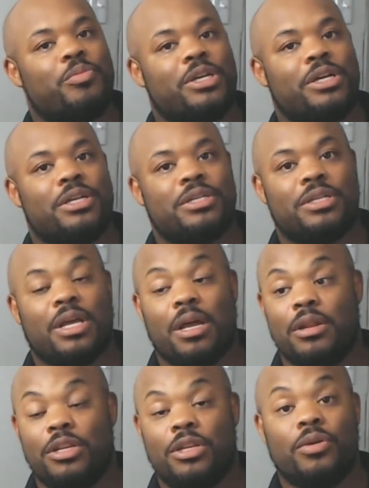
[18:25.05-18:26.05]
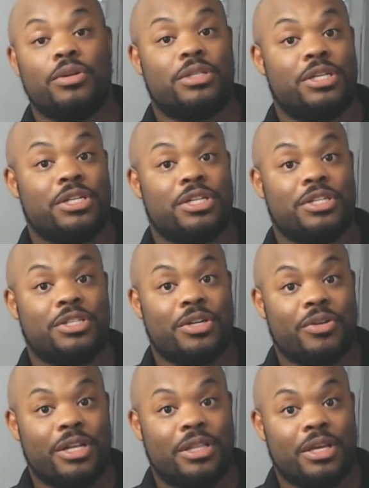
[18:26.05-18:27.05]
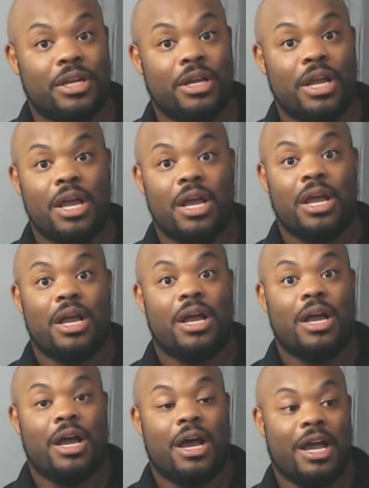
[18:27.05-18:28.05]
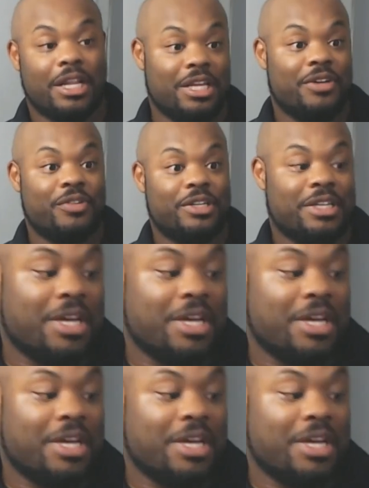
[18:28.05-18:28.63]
because note distinction is a great thing. I love it.